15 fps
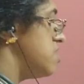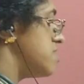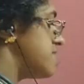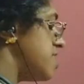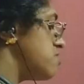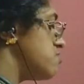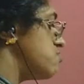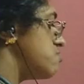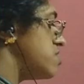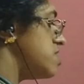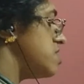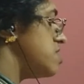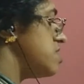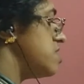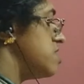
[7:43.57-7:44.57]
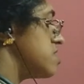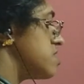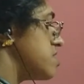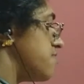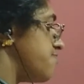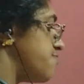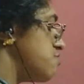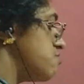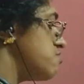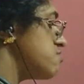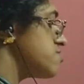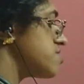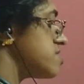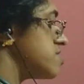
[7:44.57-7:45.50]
then only the force